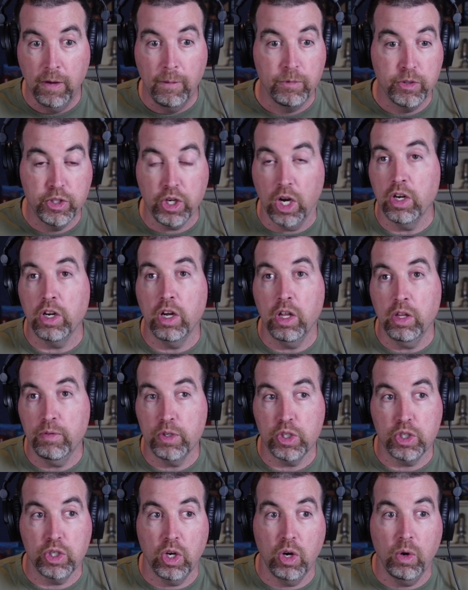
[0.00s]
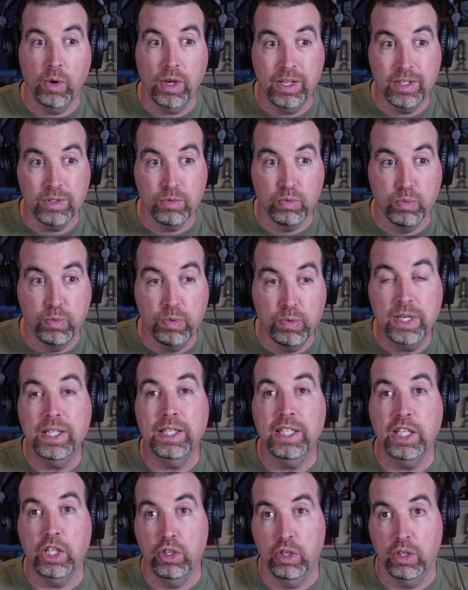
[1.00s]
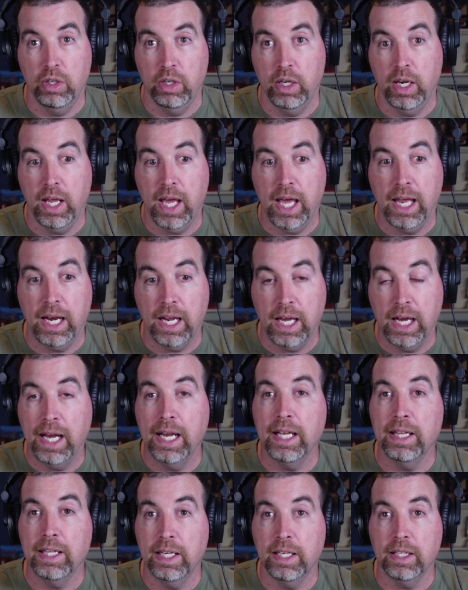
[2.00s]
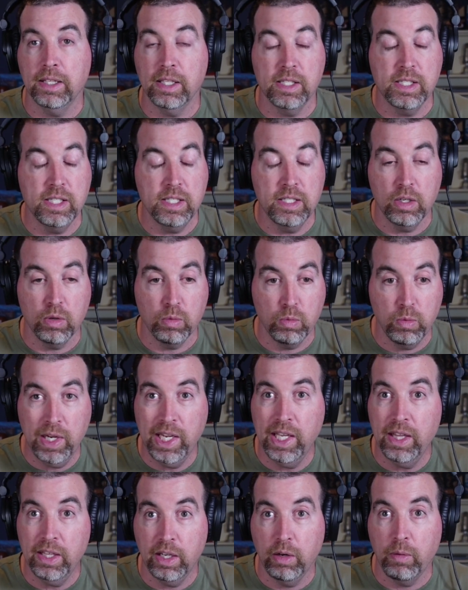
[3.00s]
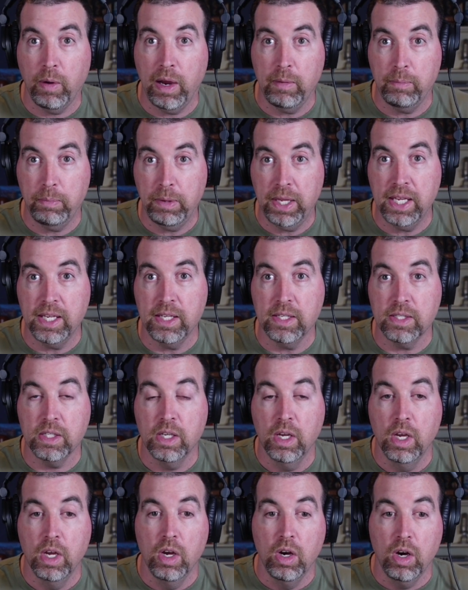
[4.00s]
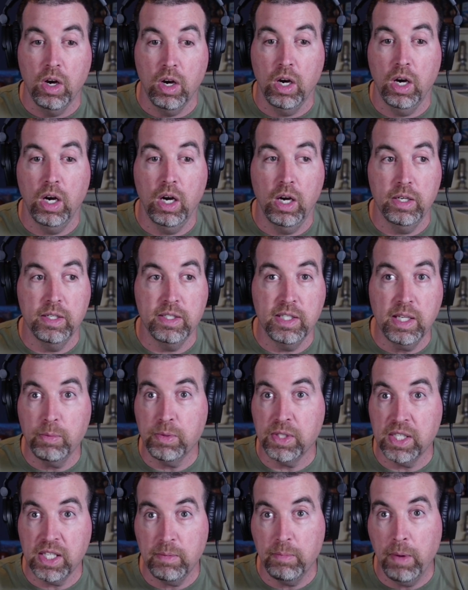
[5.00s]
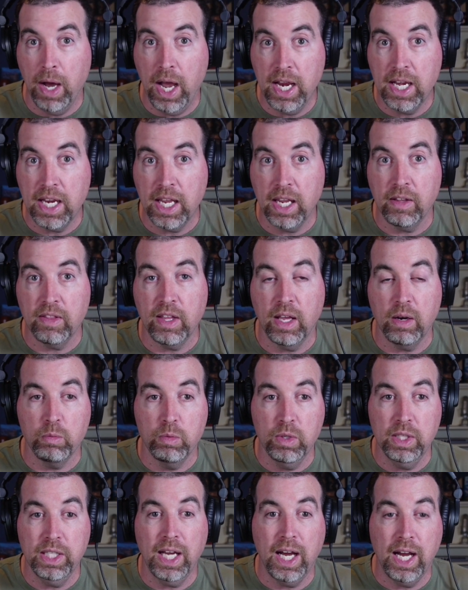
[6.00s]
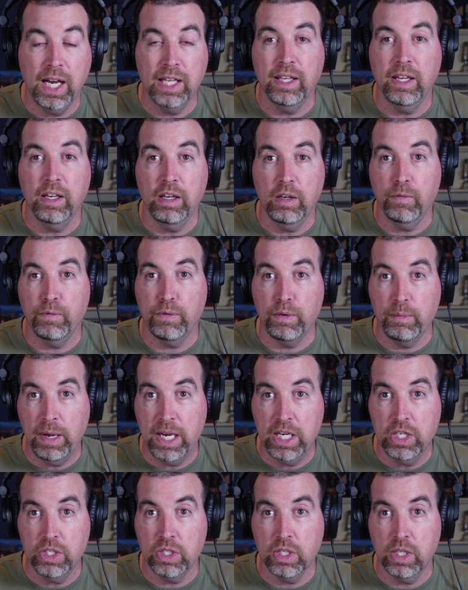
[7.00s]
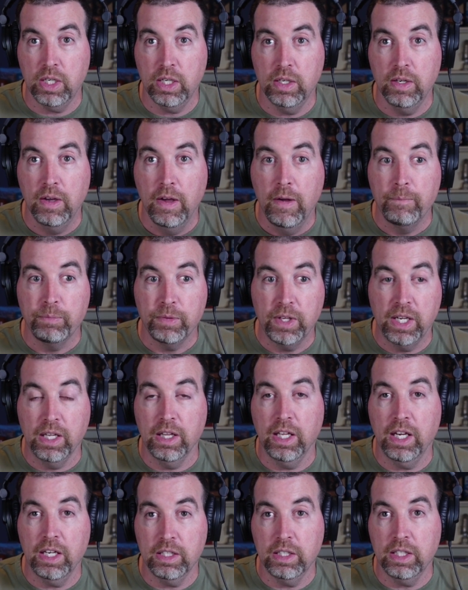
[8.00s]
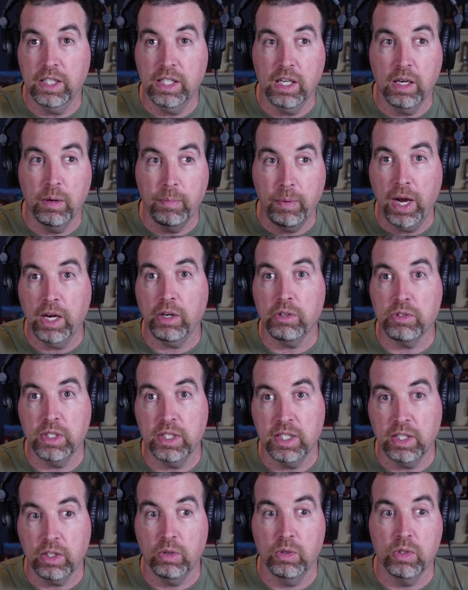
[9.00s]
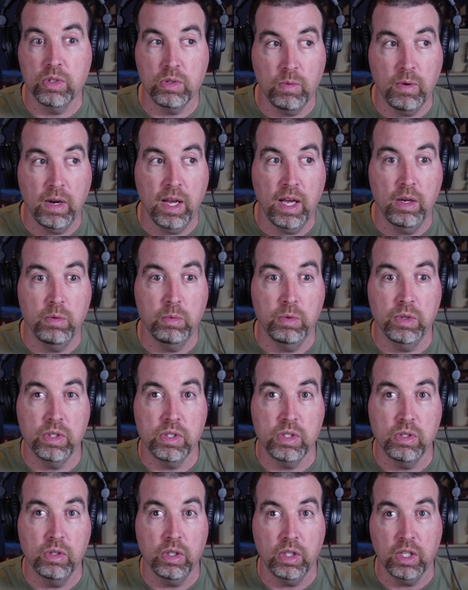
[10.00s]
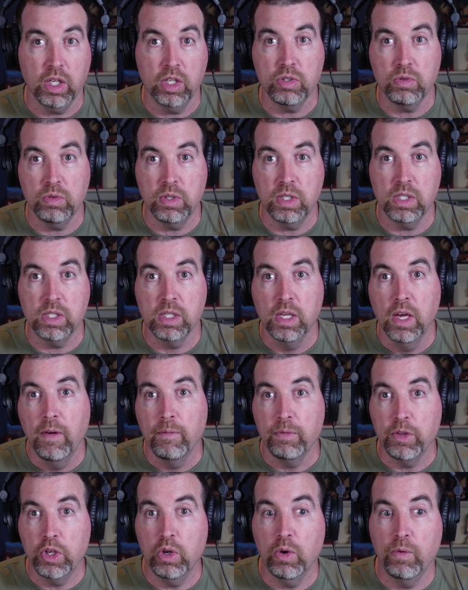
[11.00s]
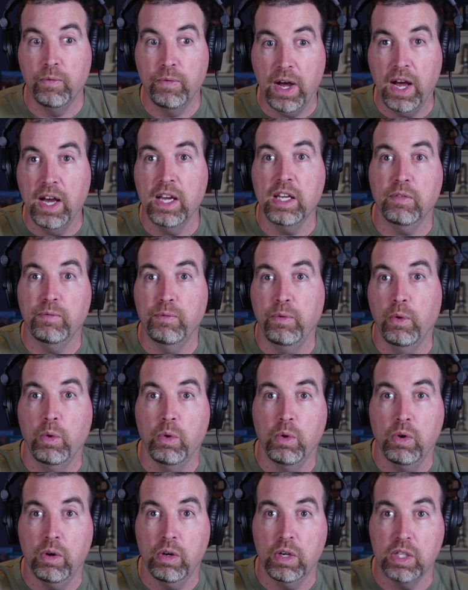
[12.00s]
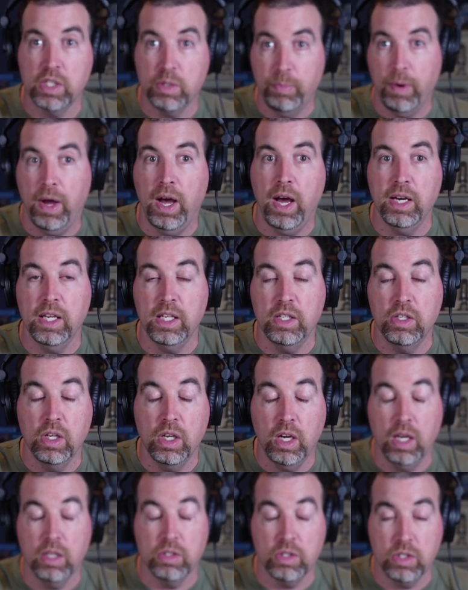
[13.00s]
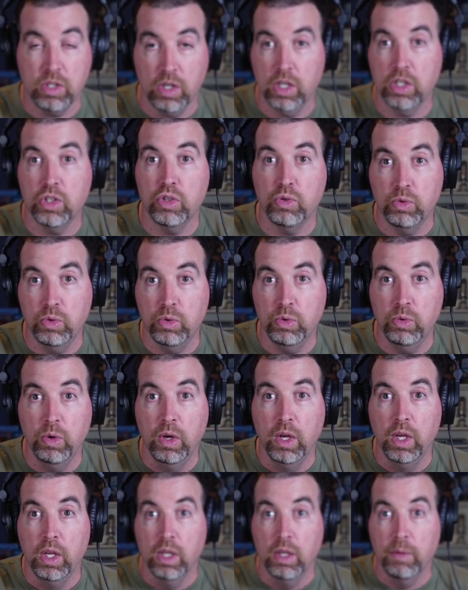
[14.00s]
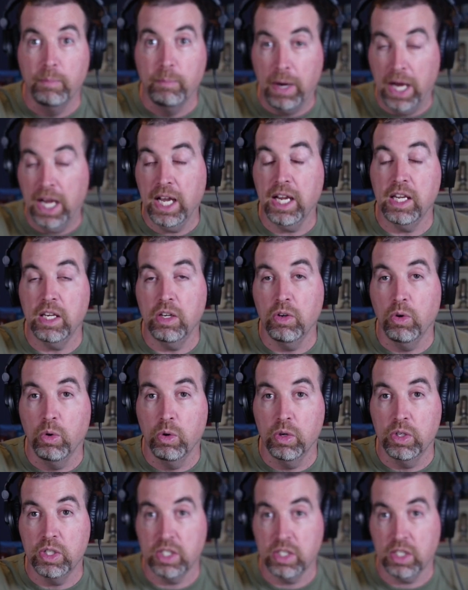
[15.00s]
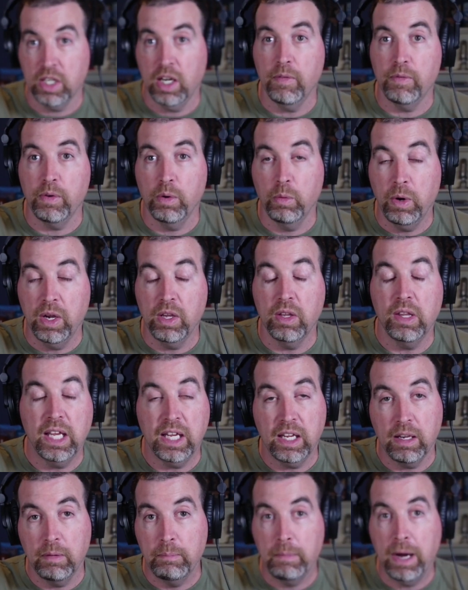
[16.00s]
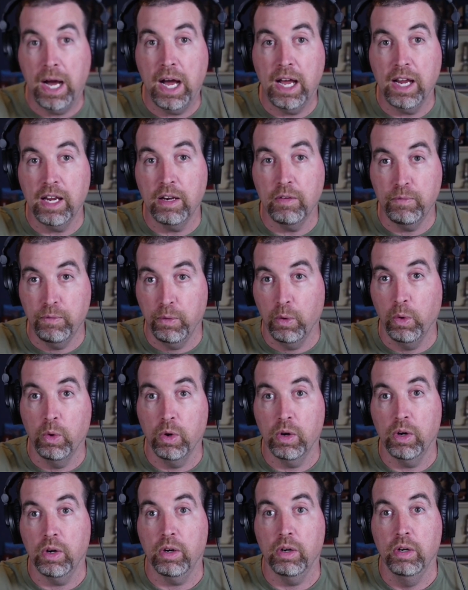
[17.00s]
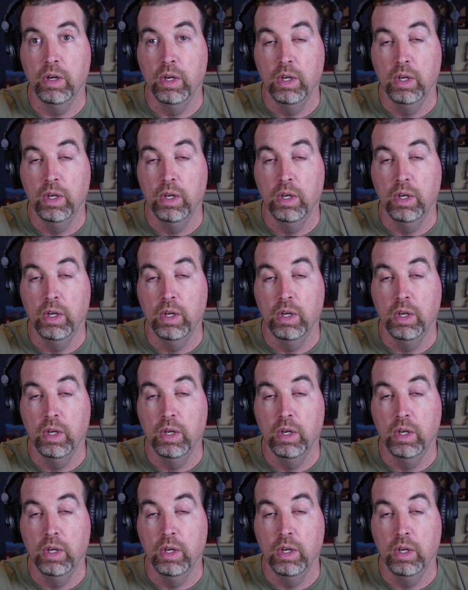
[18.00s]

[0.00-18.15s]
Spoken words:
John Oliver's show is really good at highlighting things. He did a really great piece on deep sea mining that really highlighted information and a lot of the hypocrisy that goes around with certain countries, vying for a spot in starting to mine or discover whether they can mine for